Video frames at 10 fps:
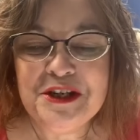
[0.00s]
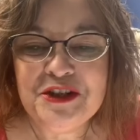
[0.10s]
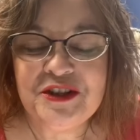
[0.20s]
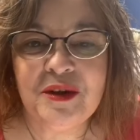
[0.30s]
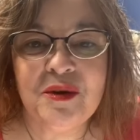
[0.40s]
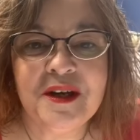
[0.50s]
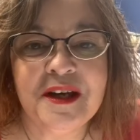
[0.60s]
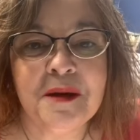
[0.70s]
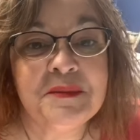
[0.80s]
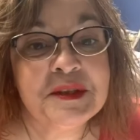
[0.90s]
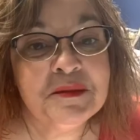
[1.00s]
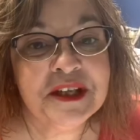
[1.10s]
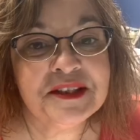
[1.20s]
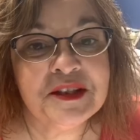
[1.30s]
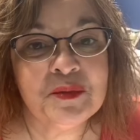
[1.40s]
So some
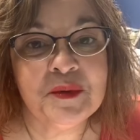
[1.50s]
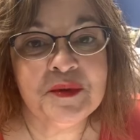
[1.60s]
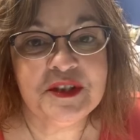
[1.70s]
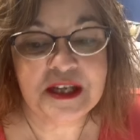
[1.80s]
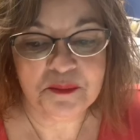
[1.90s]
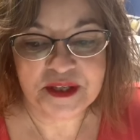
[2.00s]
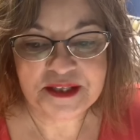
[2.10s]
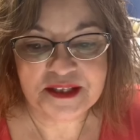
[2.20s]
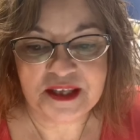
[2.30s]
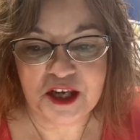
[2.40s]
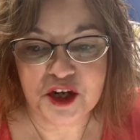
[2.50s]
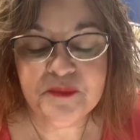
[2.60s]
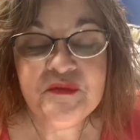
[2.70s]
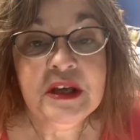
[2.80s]
classes will take place there.